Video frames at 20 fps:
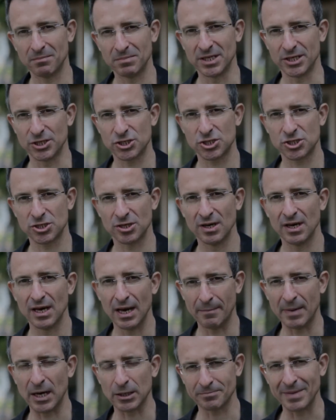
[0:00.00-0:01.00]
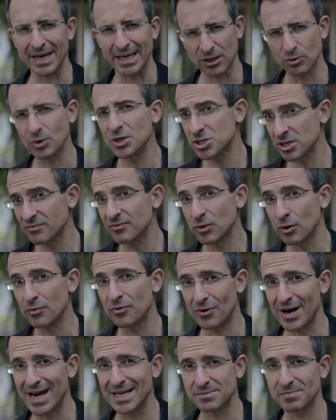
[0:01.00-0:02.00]
published about Make-A-Wish, even though
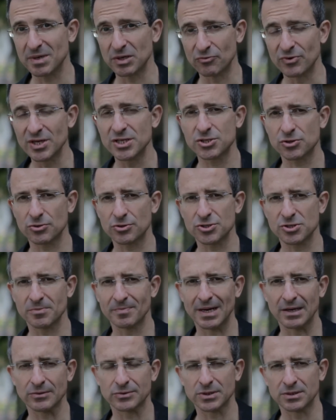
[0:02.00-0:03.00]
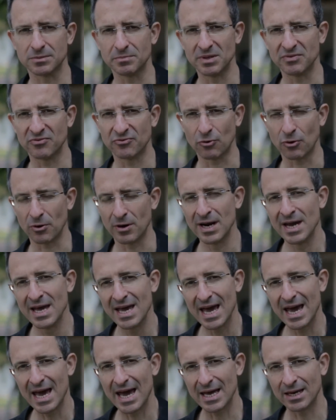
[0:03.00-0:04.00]
there has been research about it before.
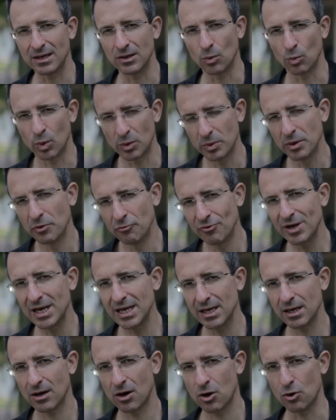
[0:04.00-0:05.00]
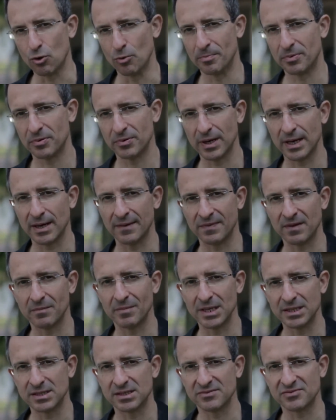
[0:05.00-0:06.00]
And what we really hope at the
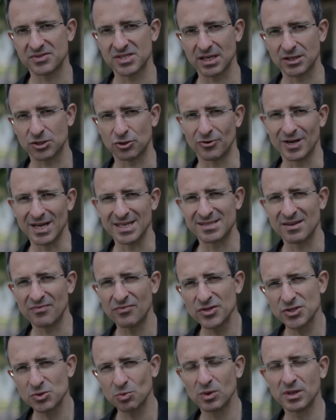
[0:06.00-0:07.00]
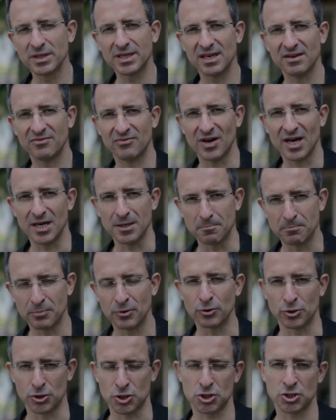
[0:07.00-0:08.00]
Métis Center is that this will give a
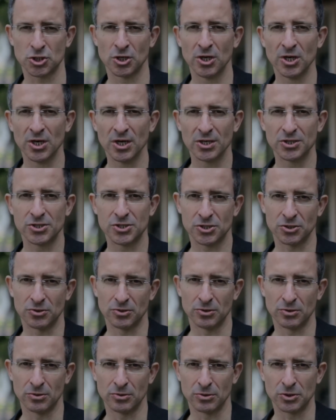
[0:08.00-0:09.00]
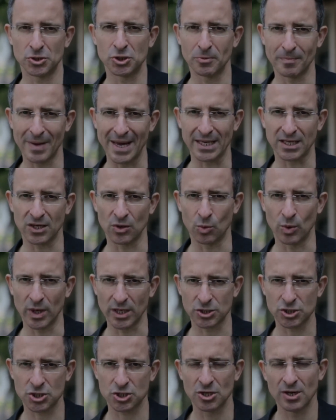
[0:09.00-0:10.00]
push to
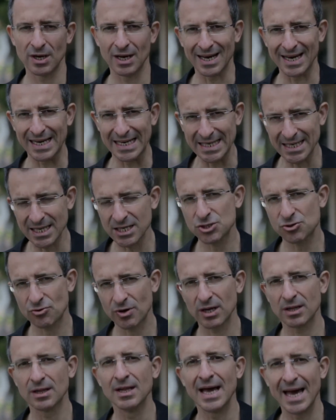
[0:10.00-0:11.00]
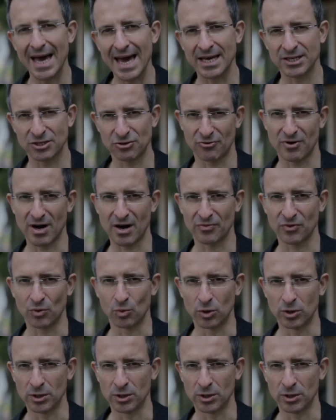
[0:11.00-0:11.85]
Make-A-Wish in Israel and around the